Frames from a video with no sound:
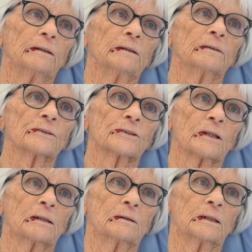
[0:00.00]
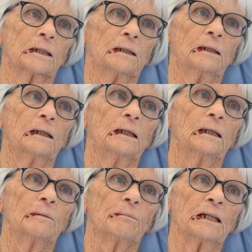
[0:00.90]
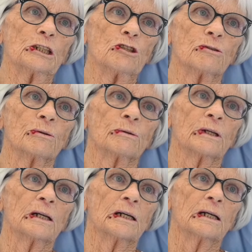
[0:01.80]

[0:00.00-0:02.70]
On the Saturday, by noon,